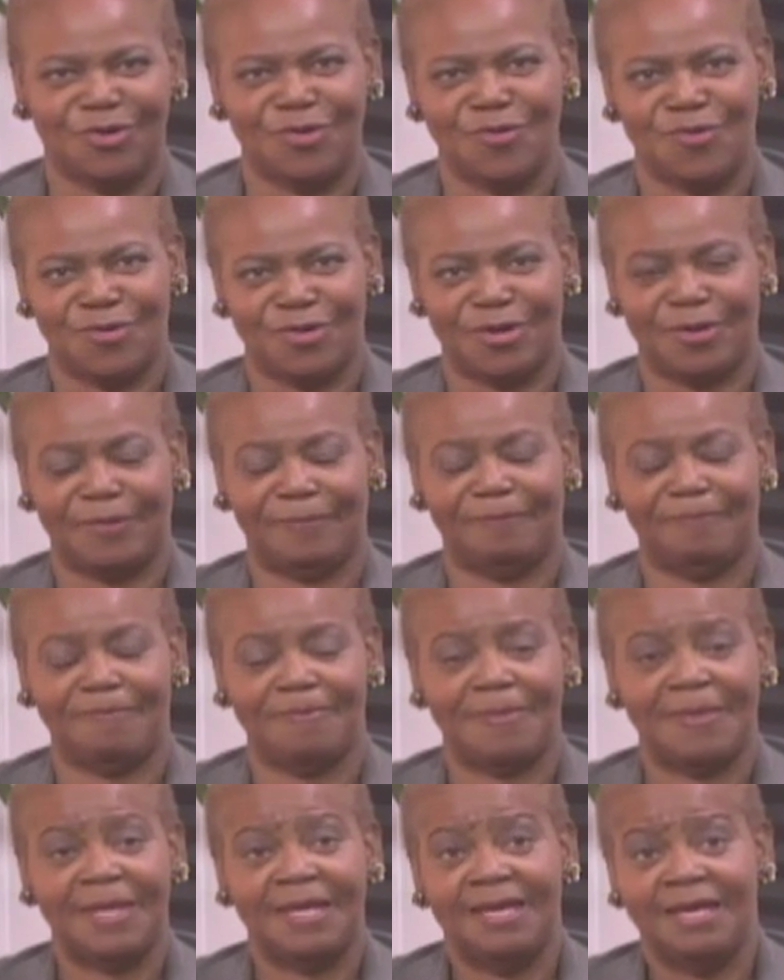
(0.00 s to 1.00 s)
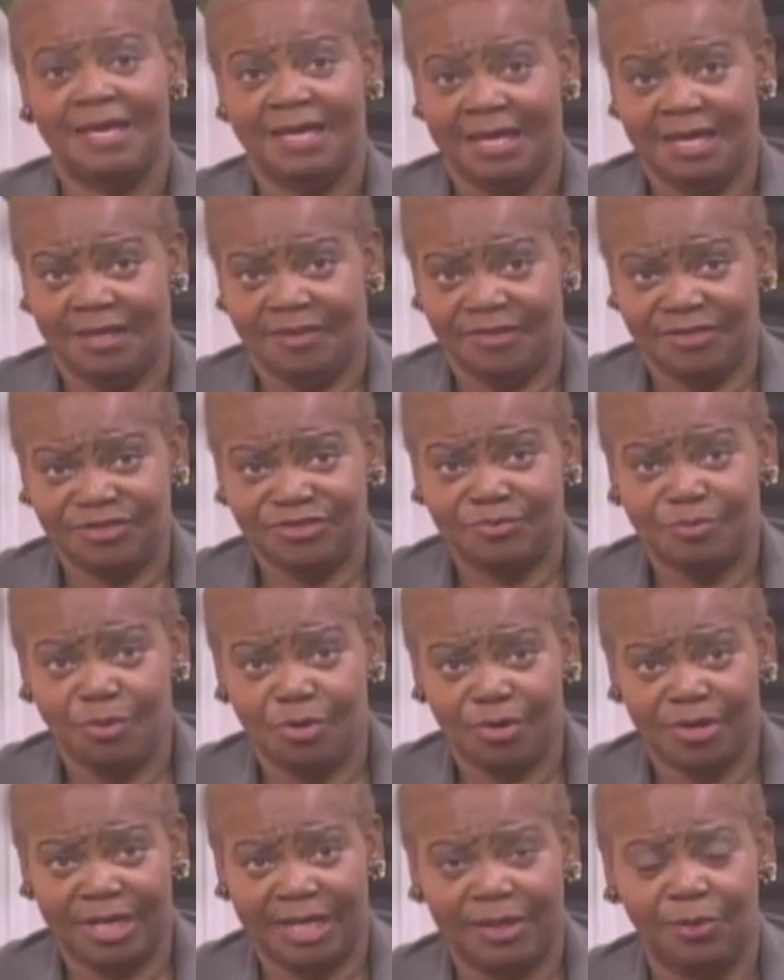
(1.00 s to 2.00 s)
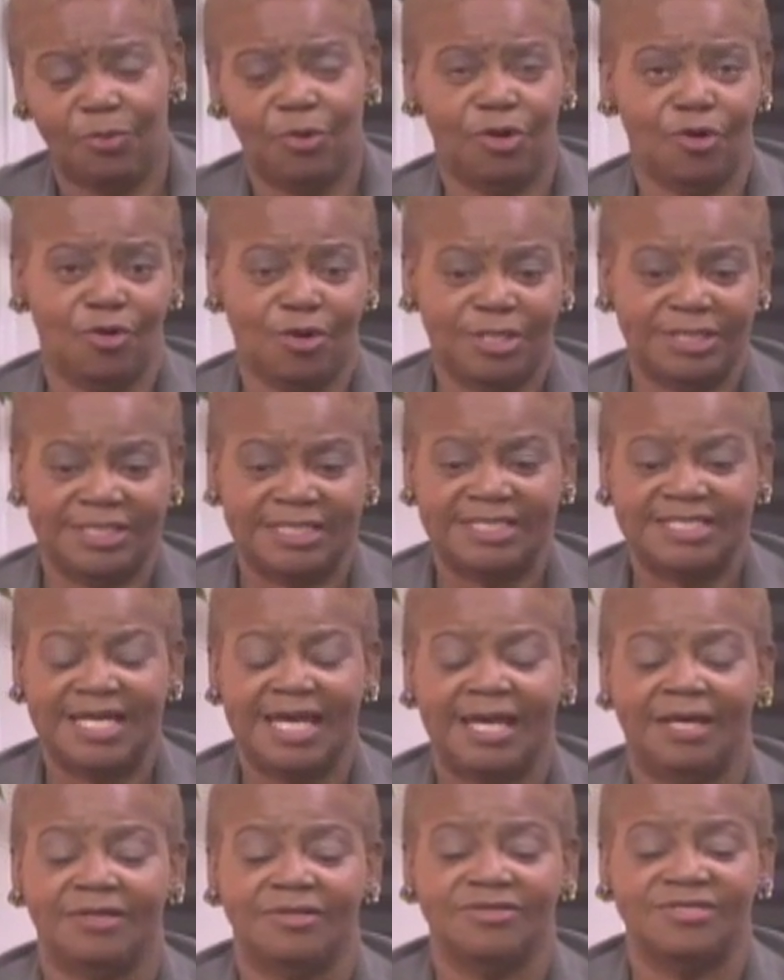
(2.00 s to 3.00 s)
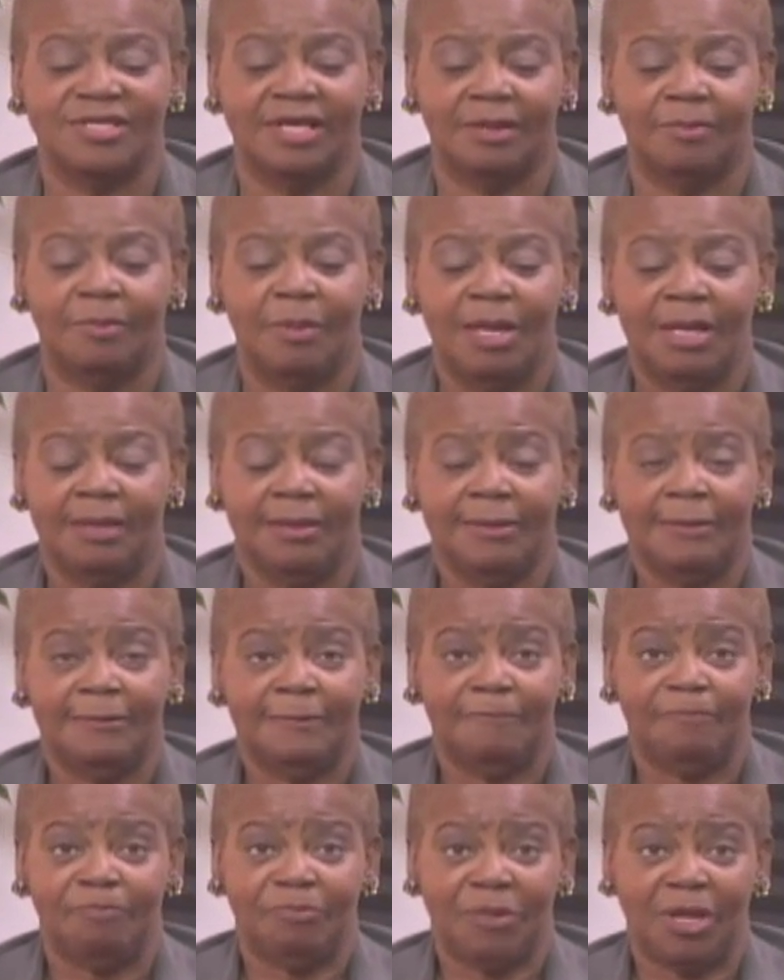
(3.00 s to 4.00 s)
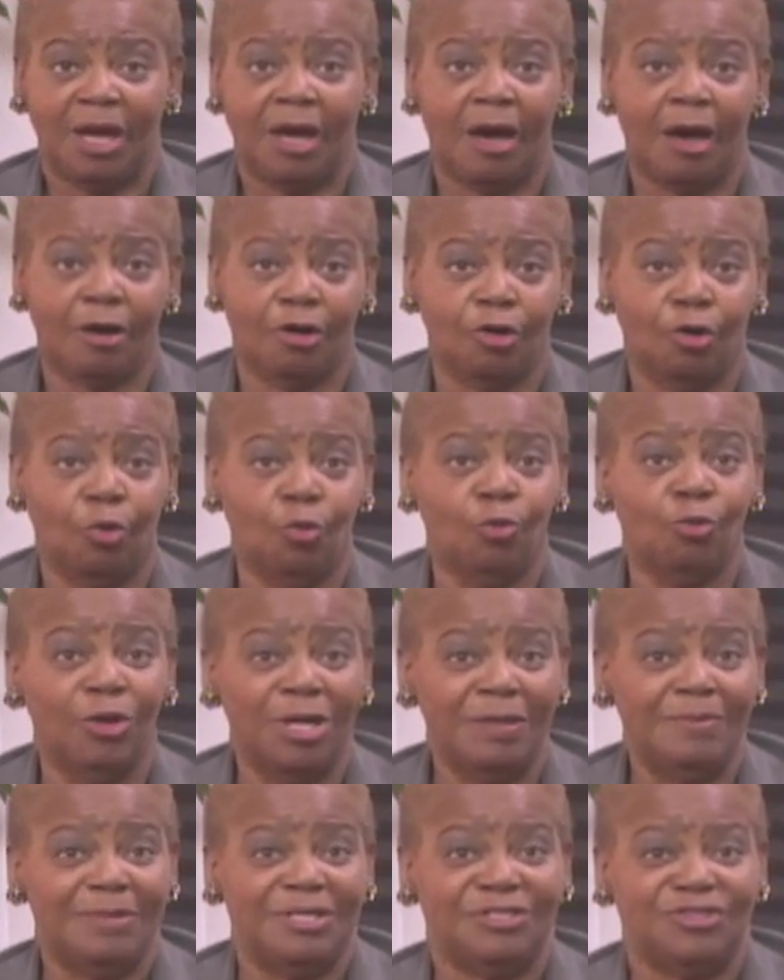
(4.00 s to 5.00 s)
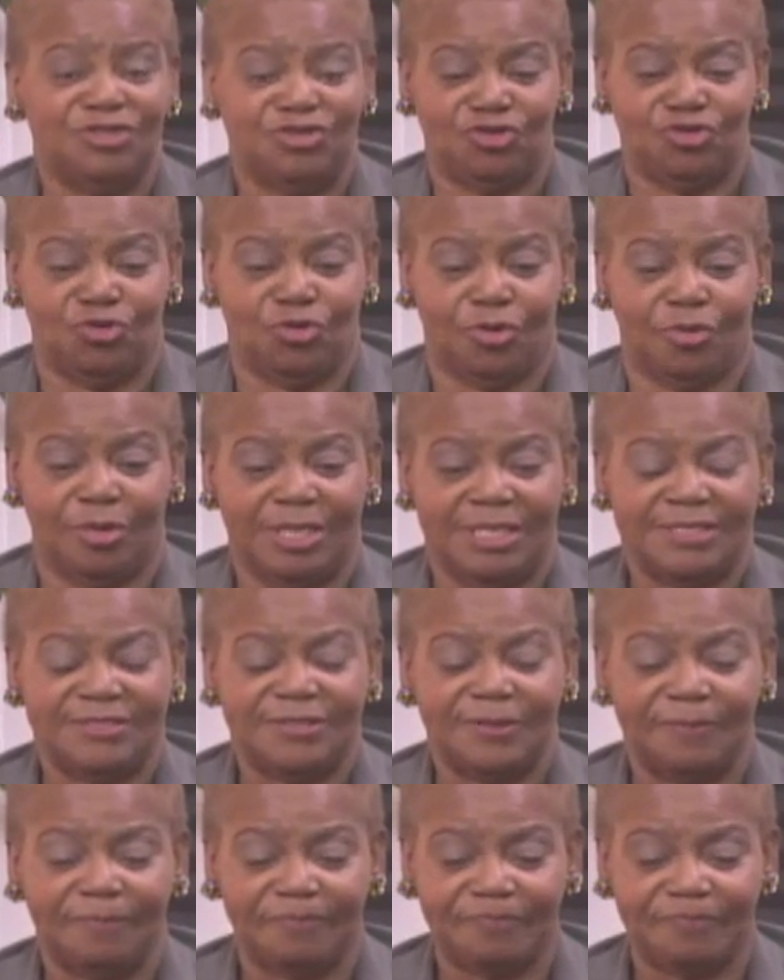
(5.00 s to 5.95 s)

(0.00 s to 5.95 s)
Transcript: Corner. This morning we're going to tell some Uncle Remus stories,